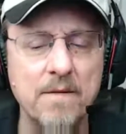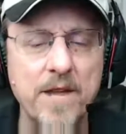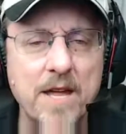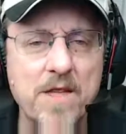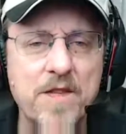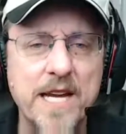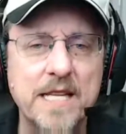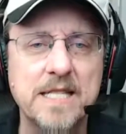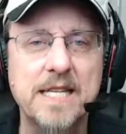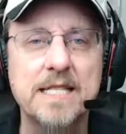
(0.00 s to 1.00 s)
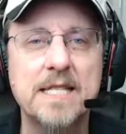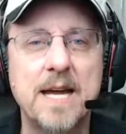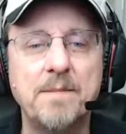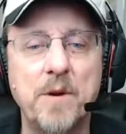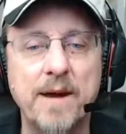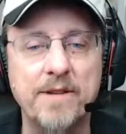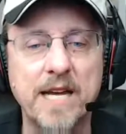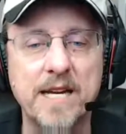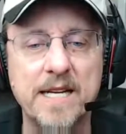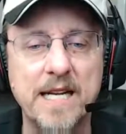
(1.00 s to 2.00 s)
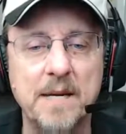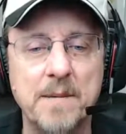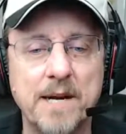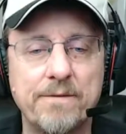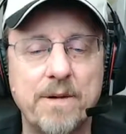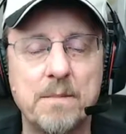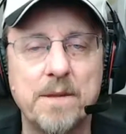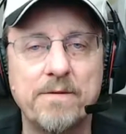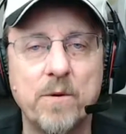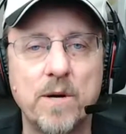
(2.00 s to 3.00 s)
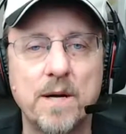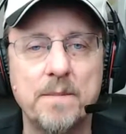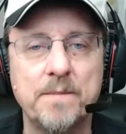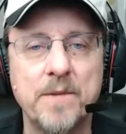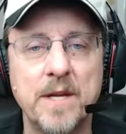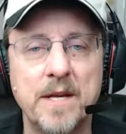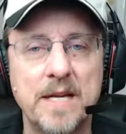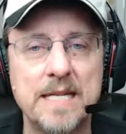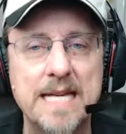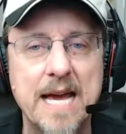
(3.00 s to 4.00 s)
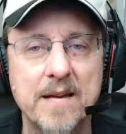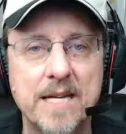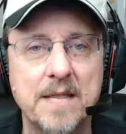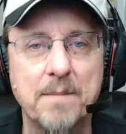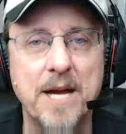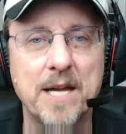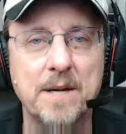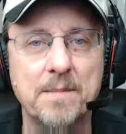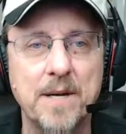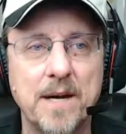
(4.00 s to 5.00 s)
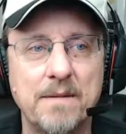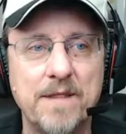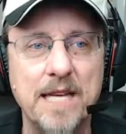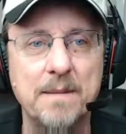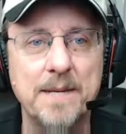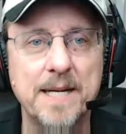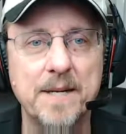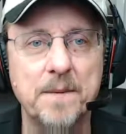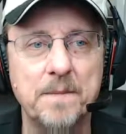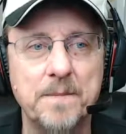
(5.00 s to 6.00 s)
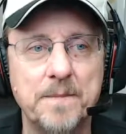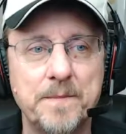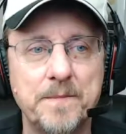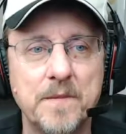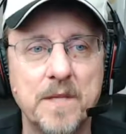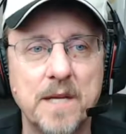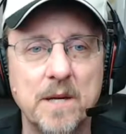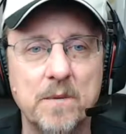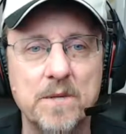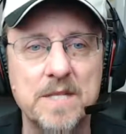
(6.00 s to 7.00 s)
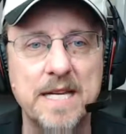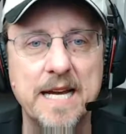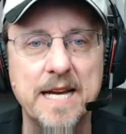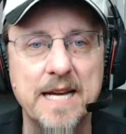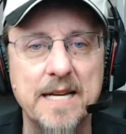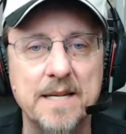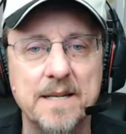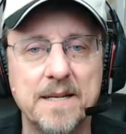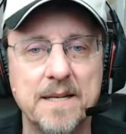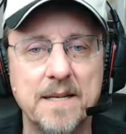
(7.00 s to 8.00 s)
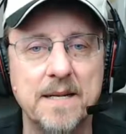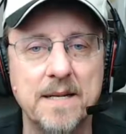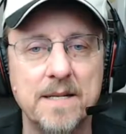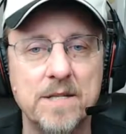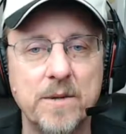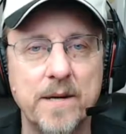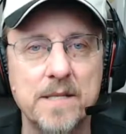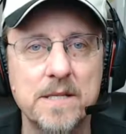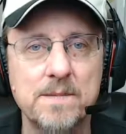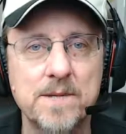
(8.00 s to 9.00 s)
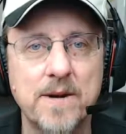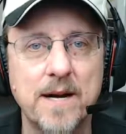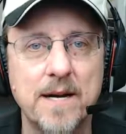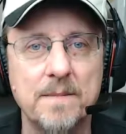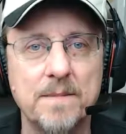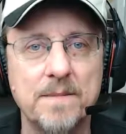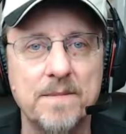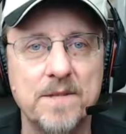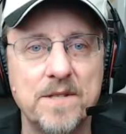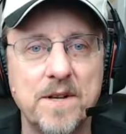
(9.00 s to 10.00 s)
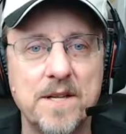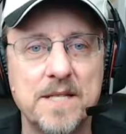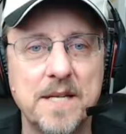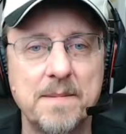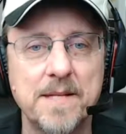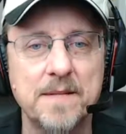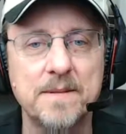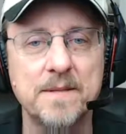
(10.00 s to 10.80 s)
The other thing is, anytime you ever get an email from the forum, down at the bottom of the email, it will say to unsubscribe to this email,